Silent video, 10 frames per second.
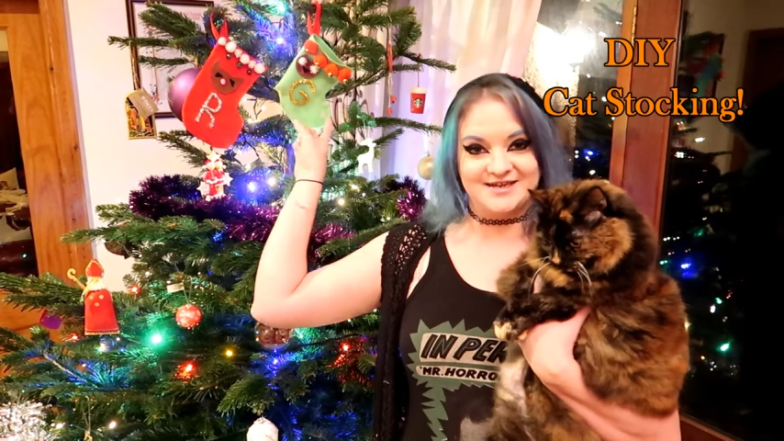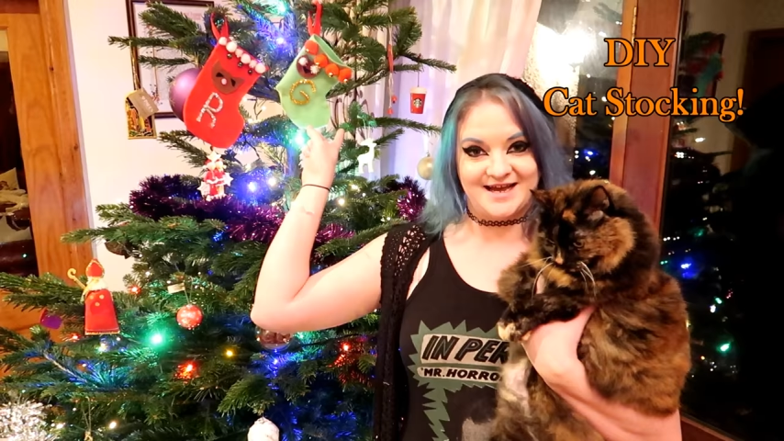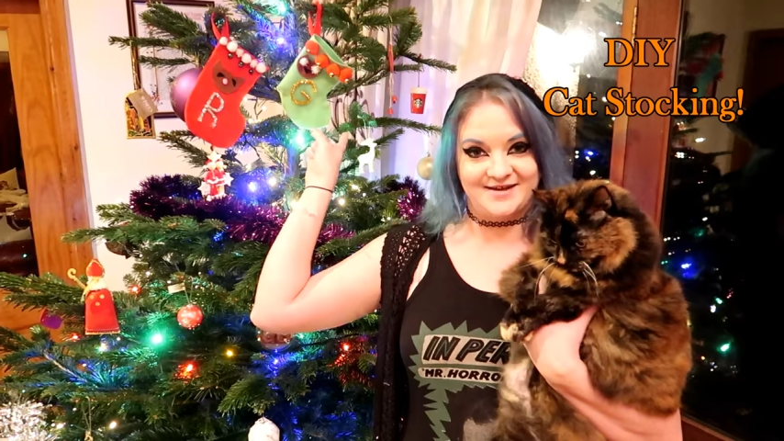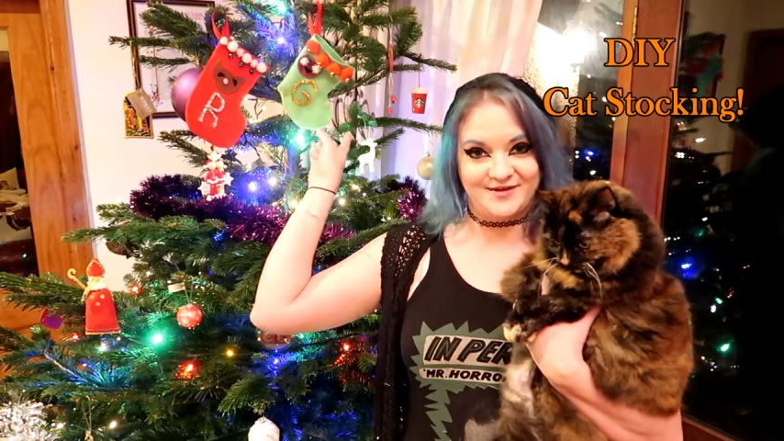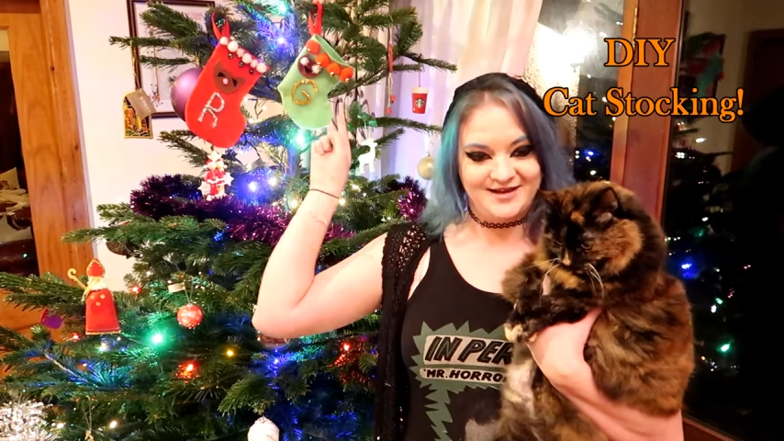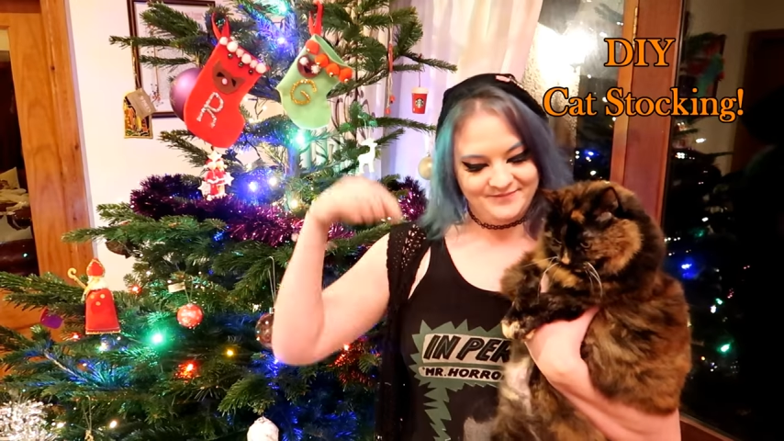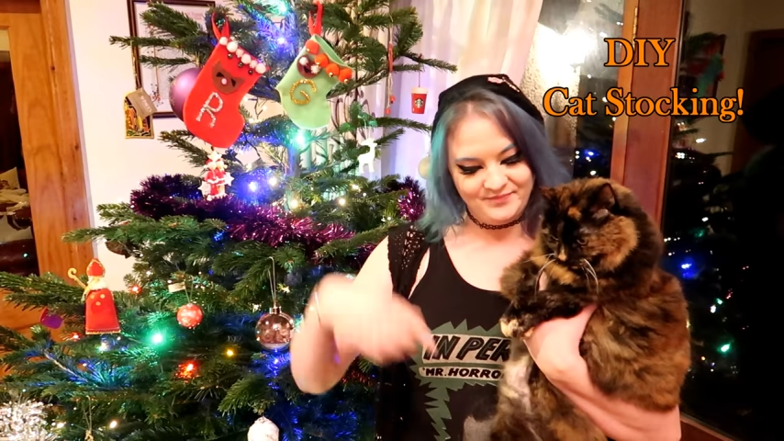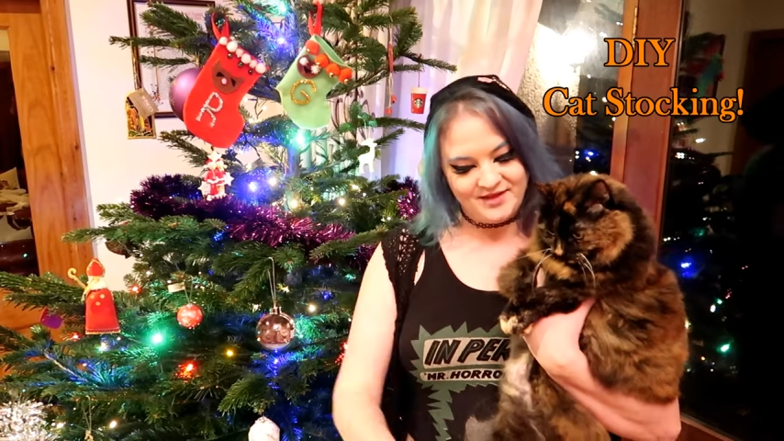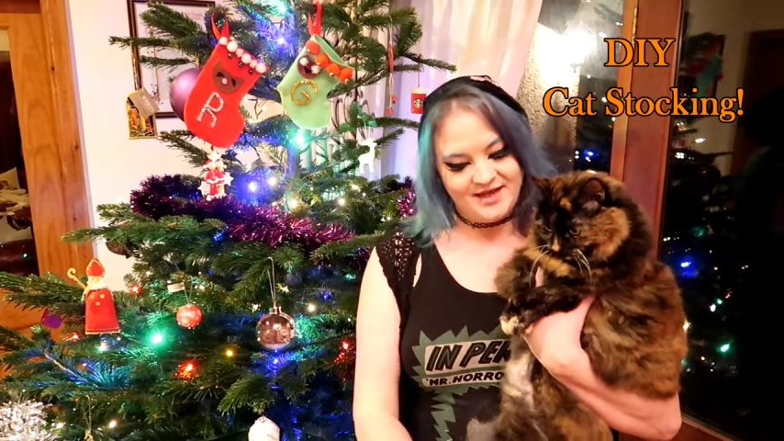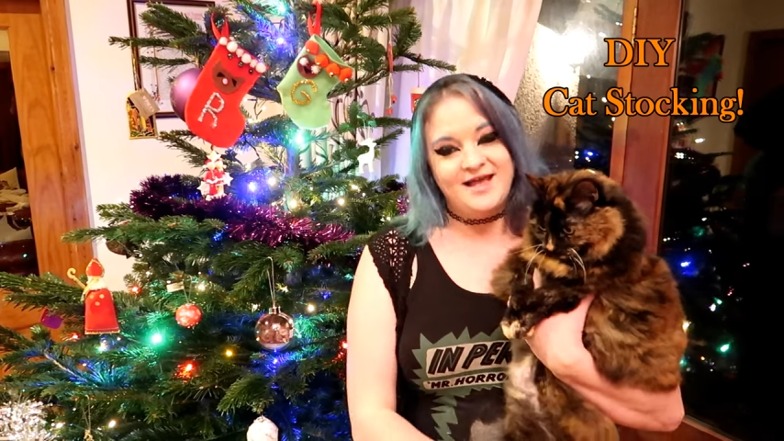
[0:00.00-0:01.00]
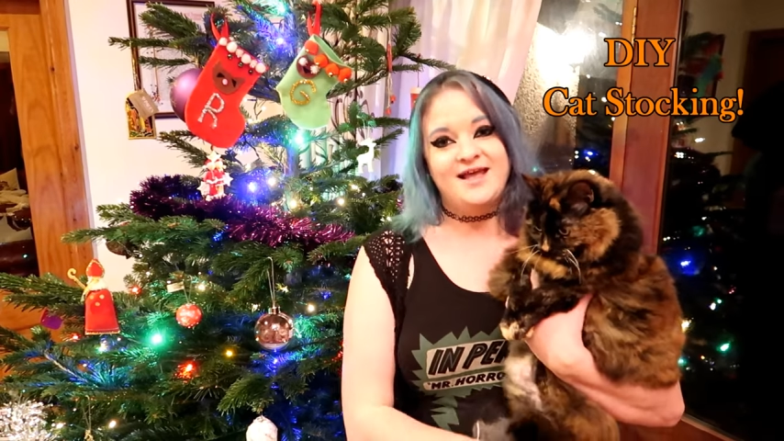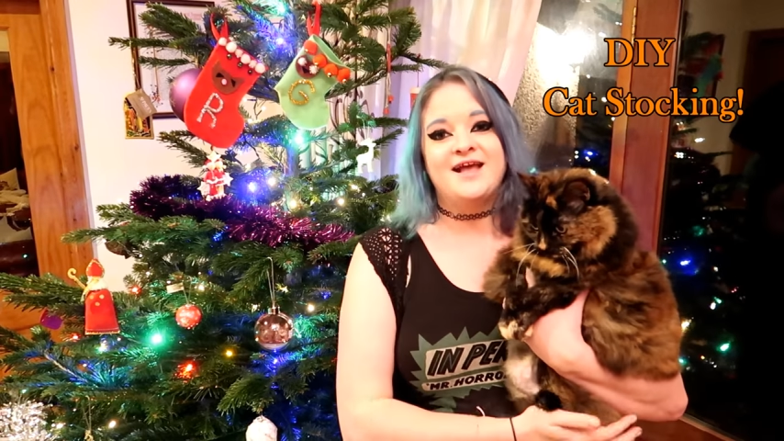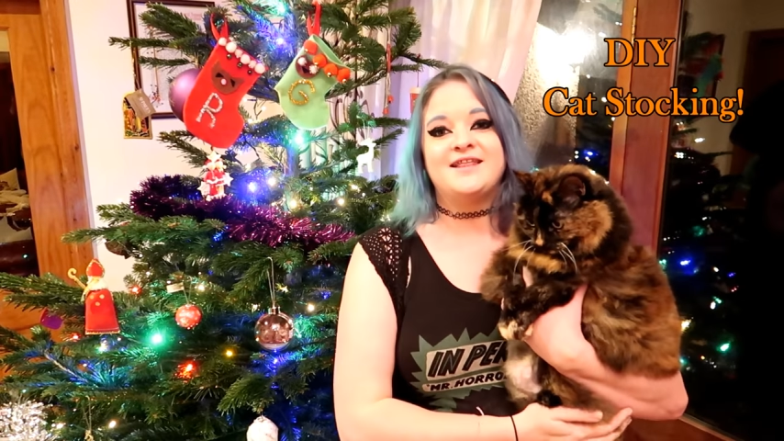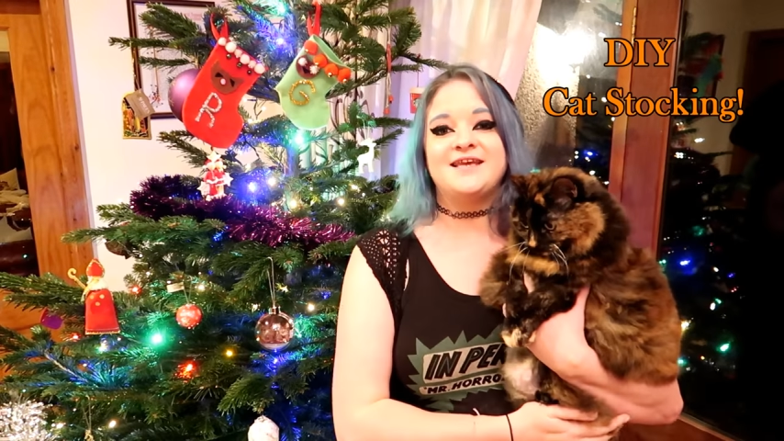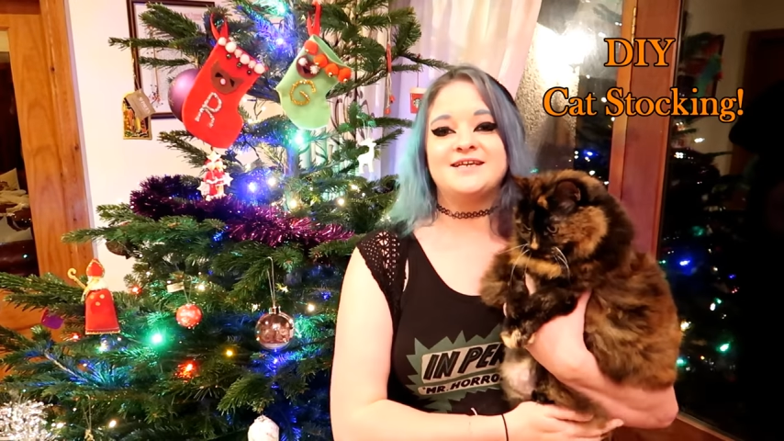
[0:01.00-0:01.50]
for Godiva.
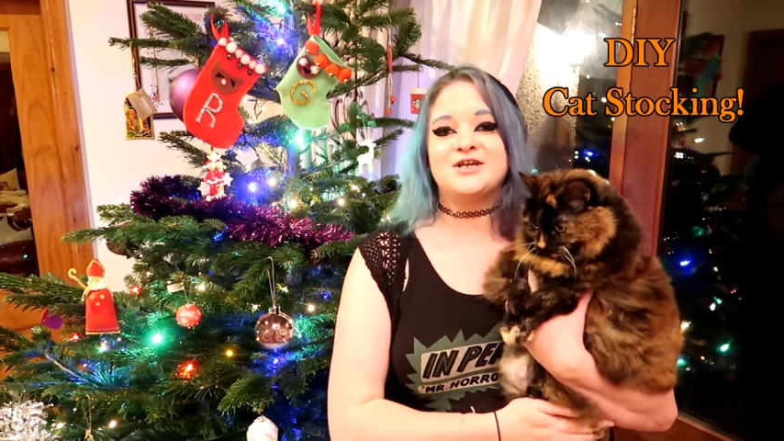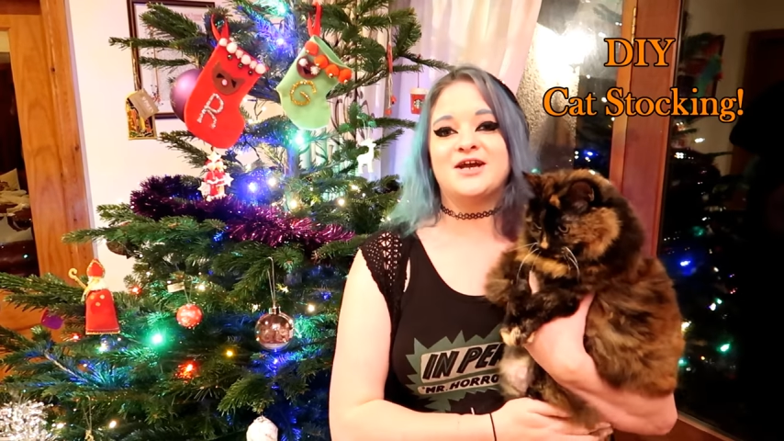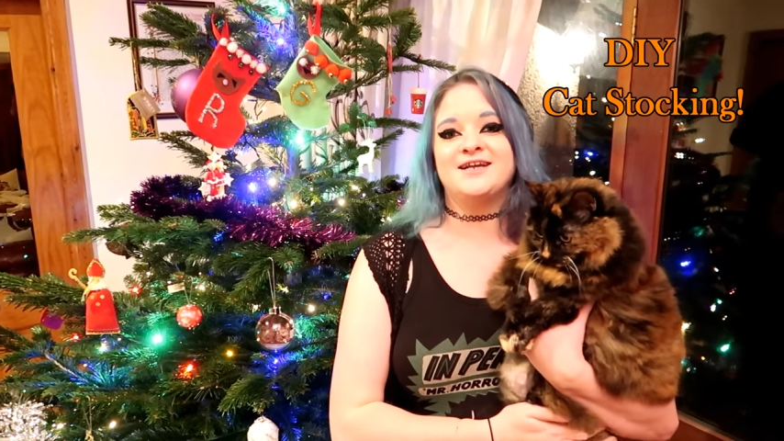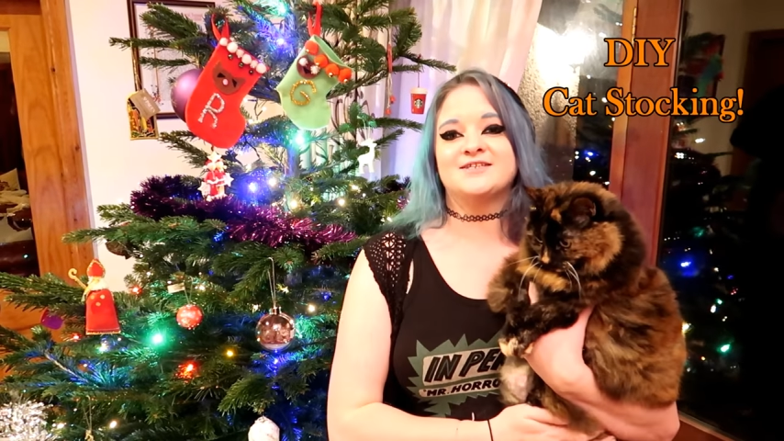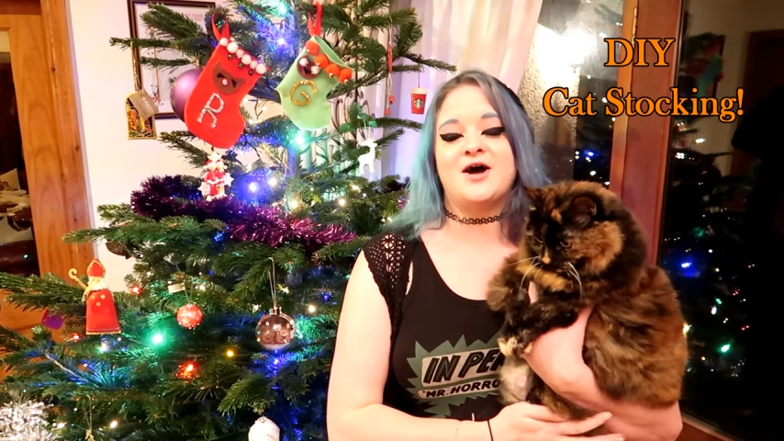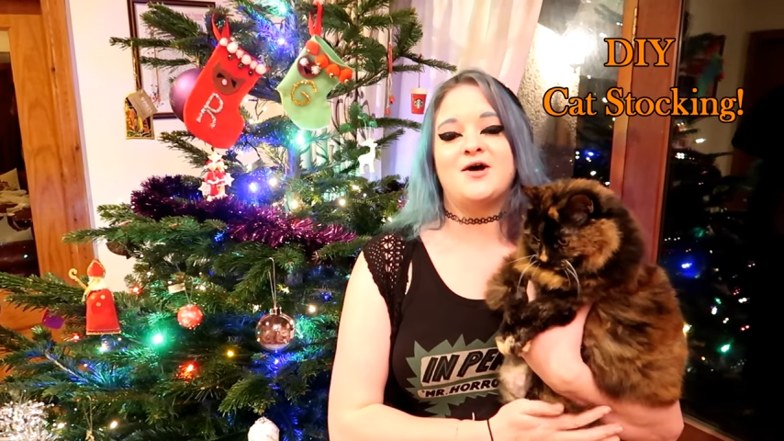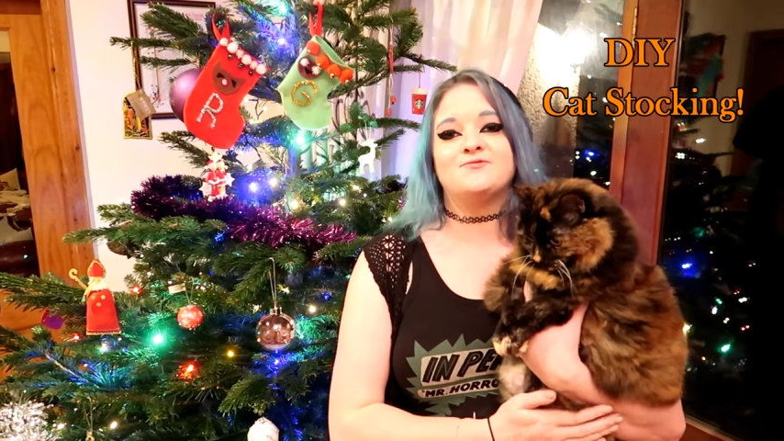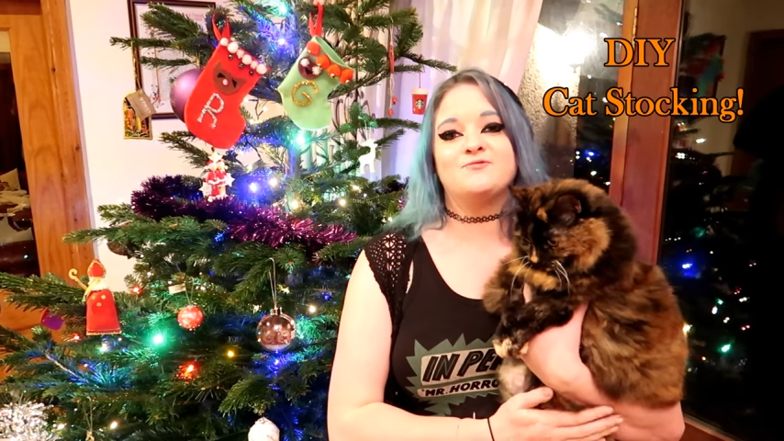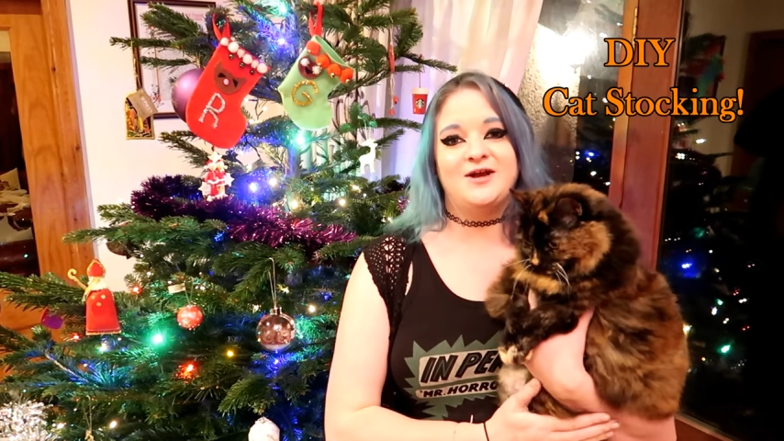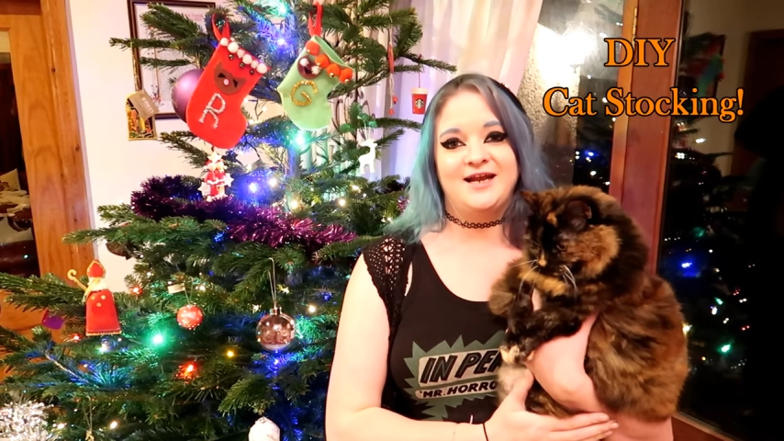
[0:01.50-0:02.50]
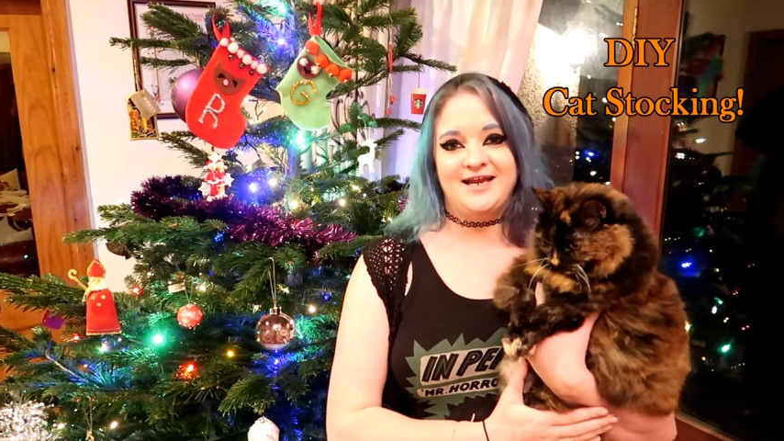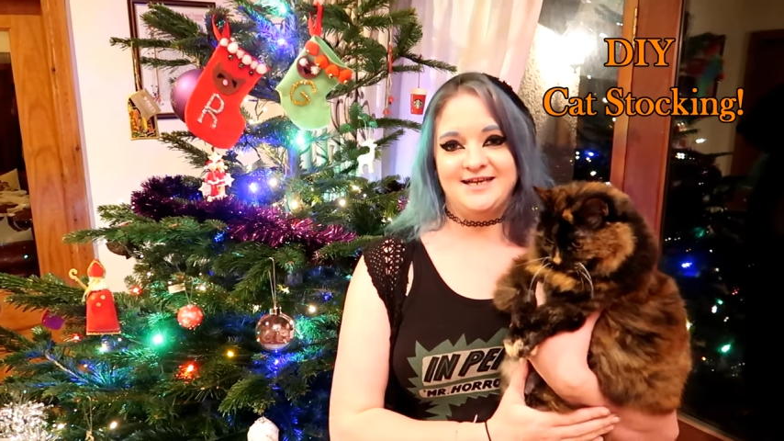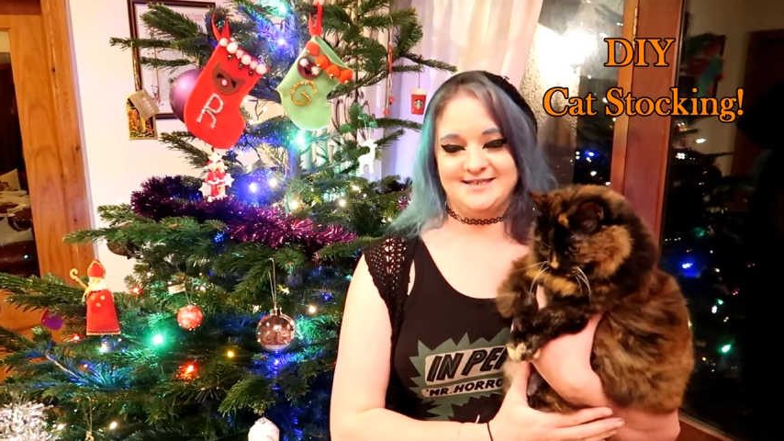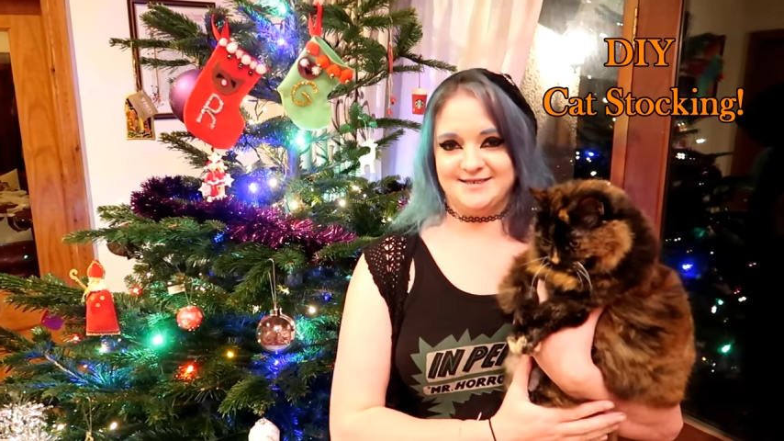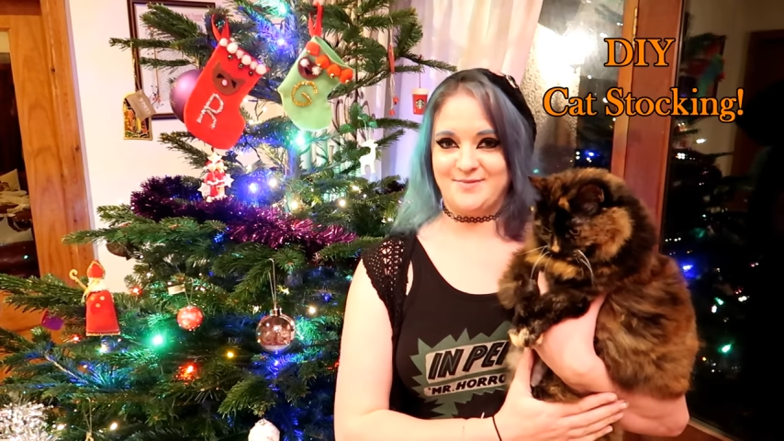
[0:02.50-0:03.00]
These stockings are really easy